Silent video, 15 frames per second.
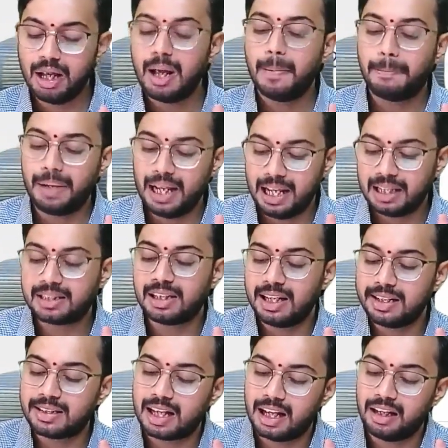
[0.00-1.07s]
please
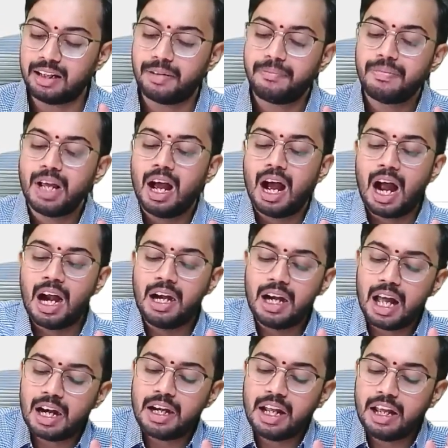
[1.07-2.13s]
listen.
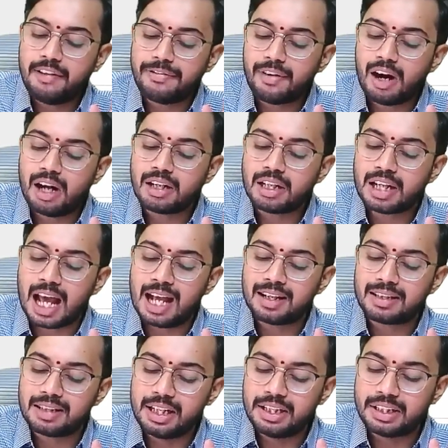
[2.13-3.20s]
Under default tax
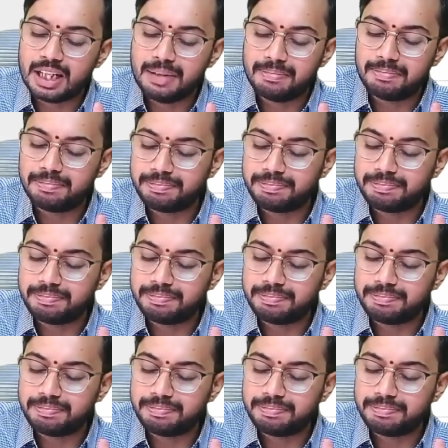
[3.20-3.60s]
regime,